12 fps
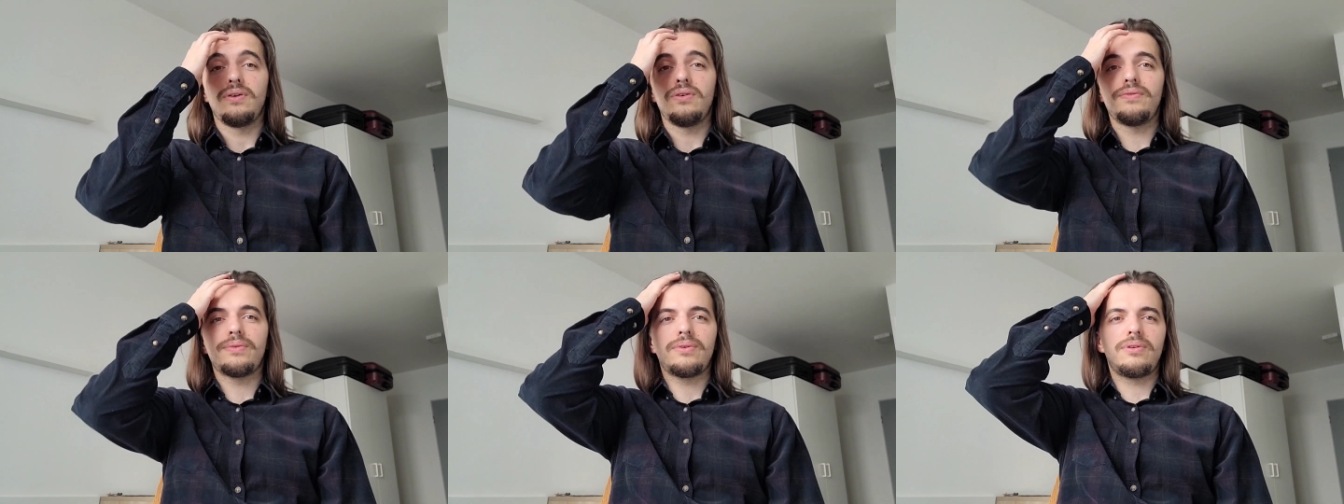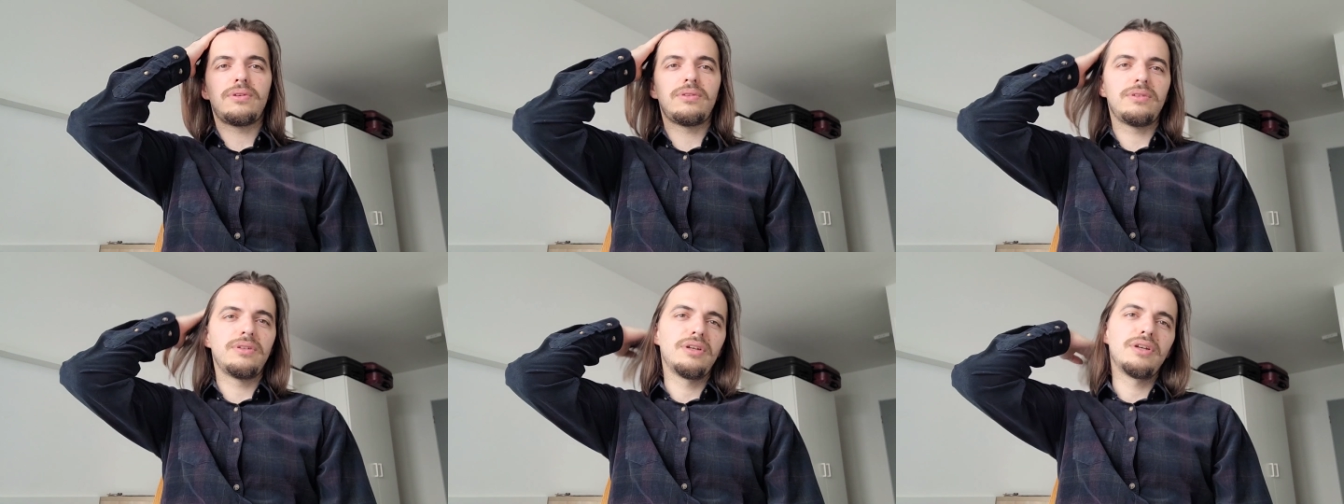
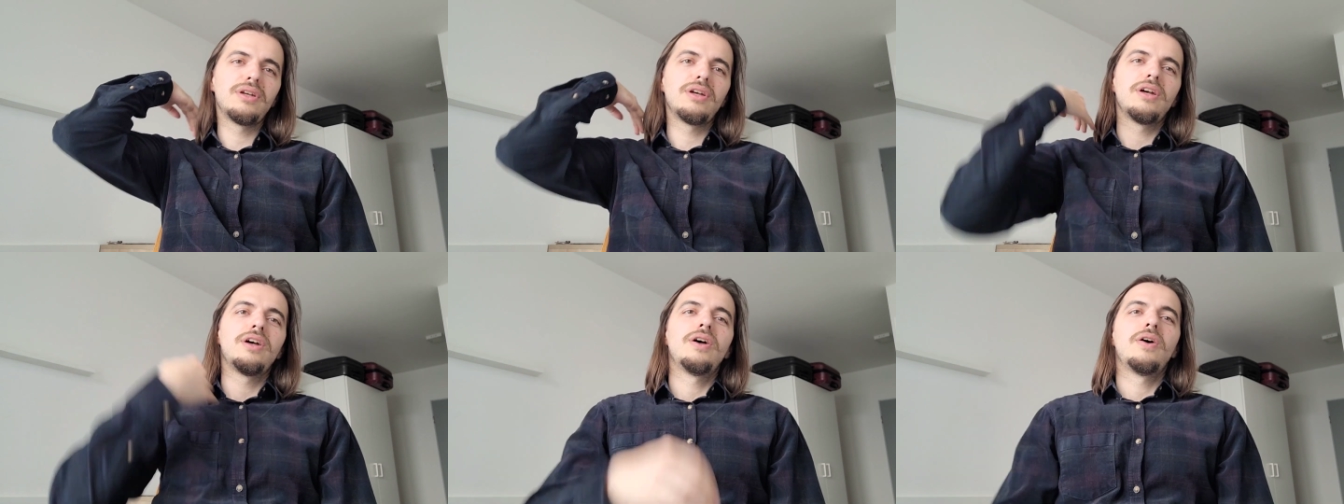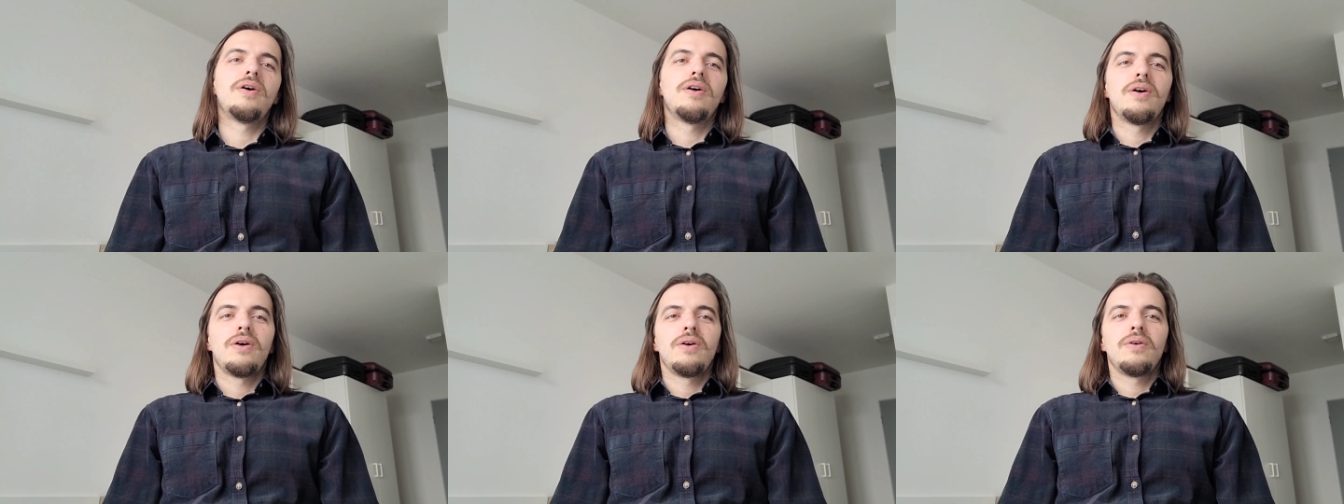Overall,
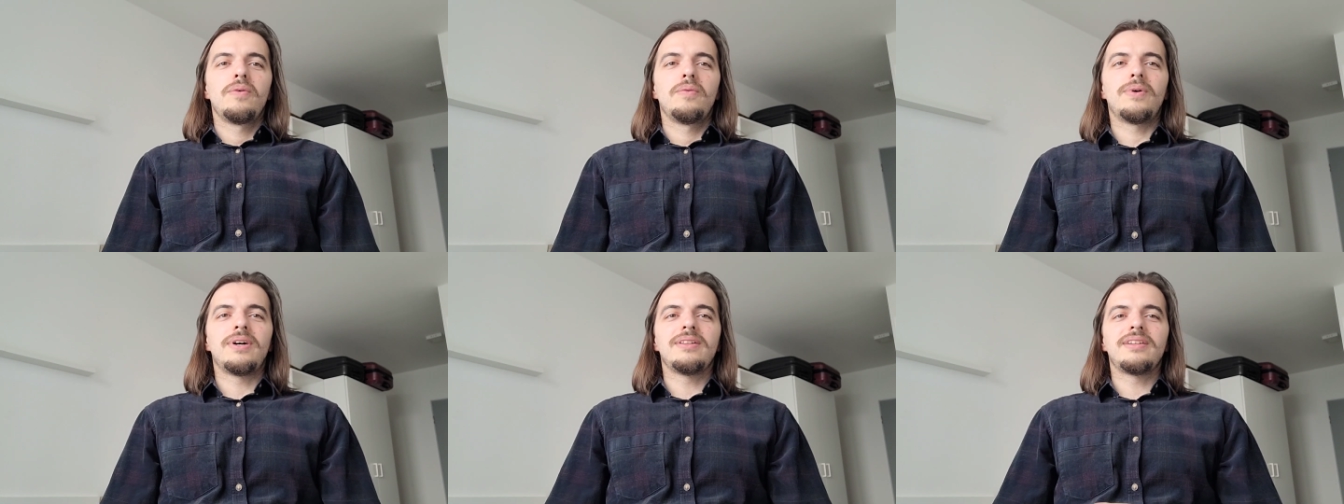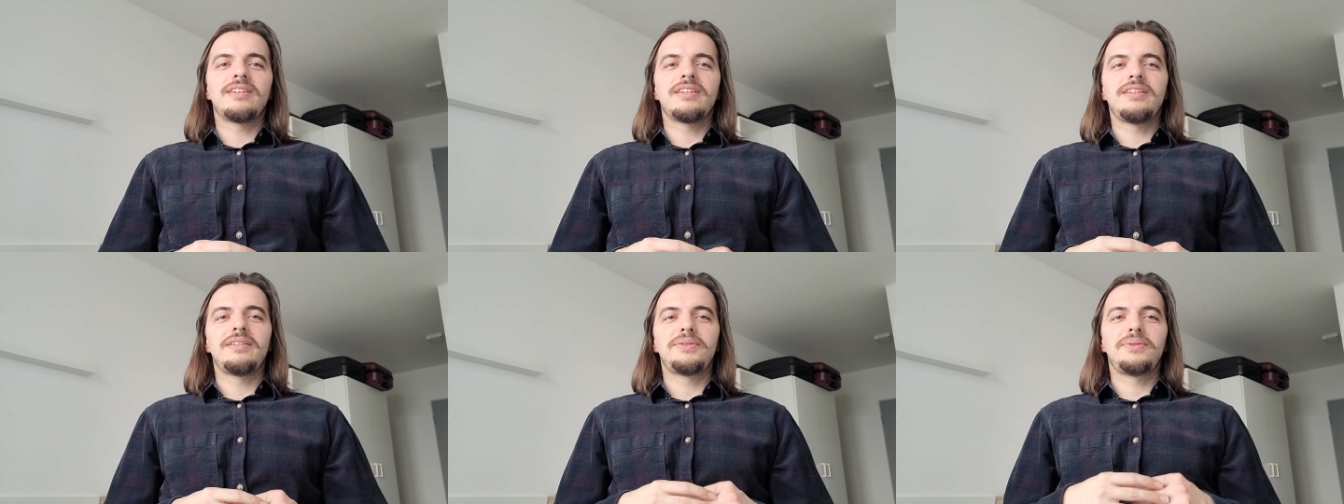while
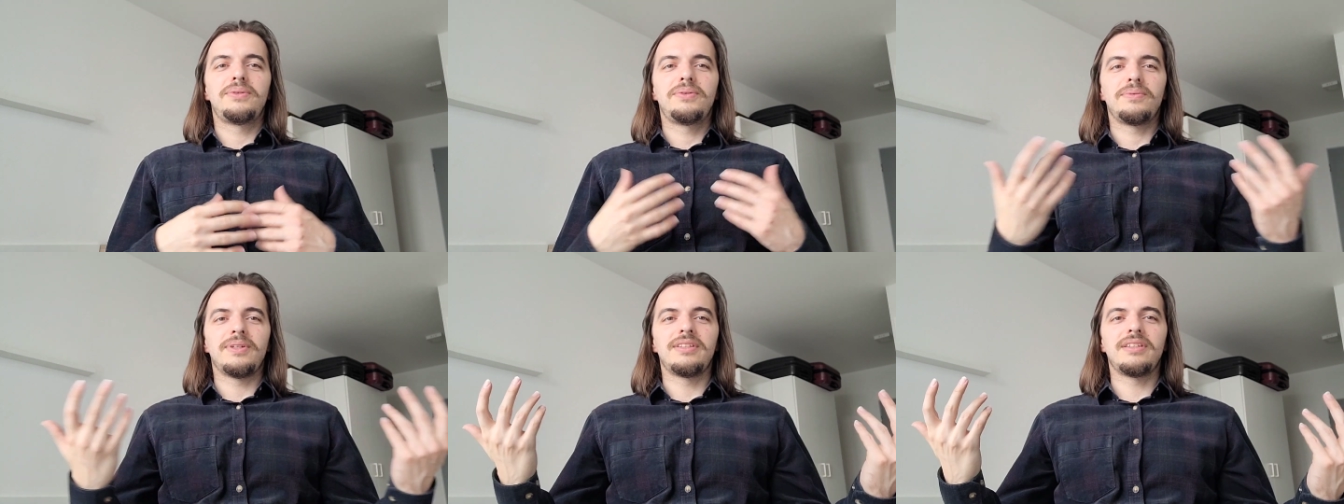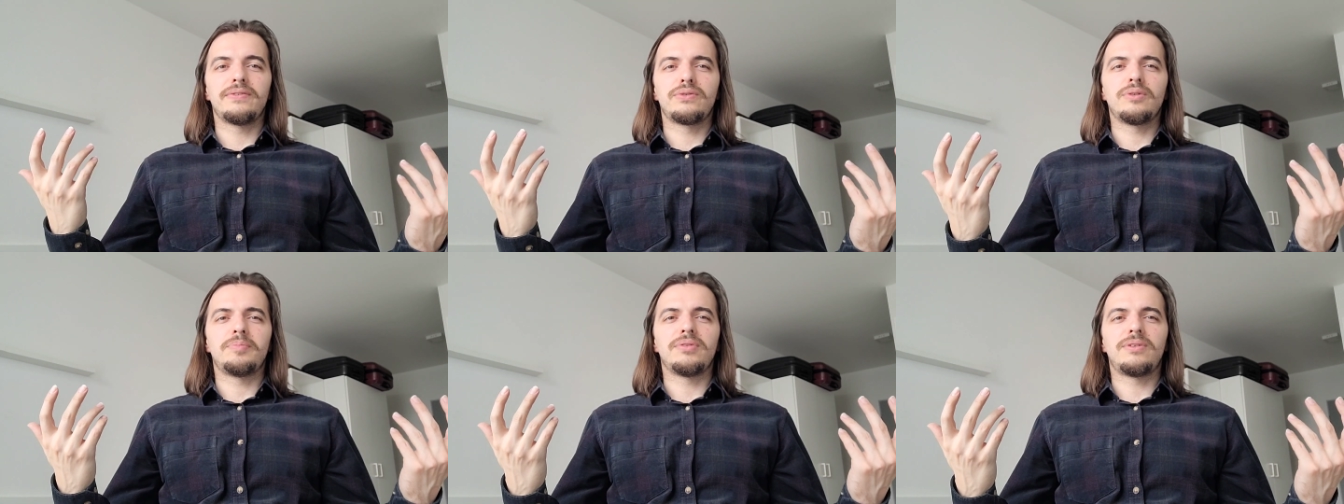I while I have
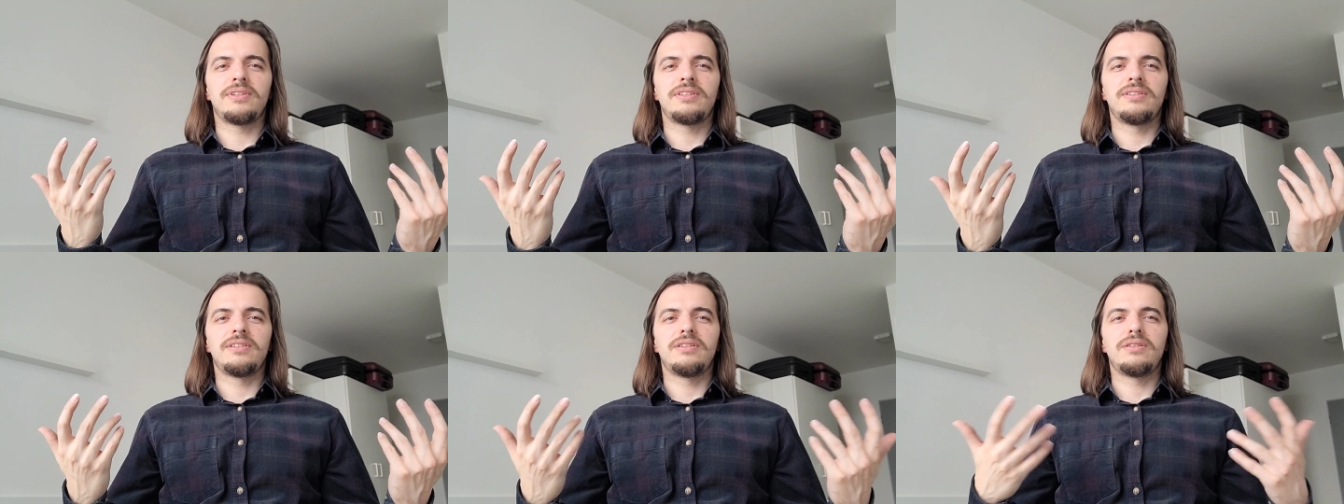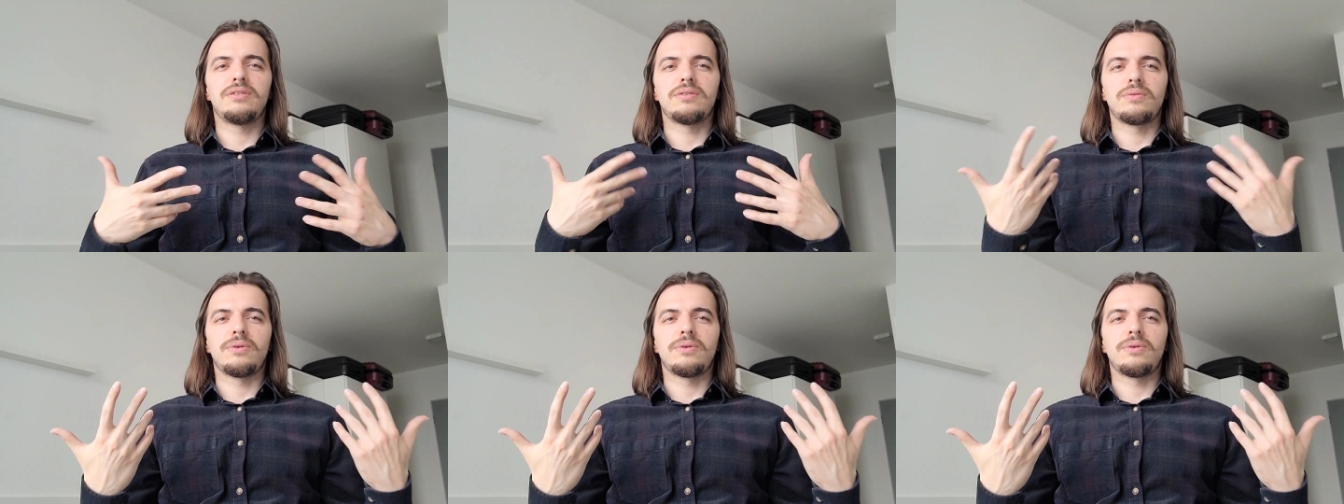to applaud uh,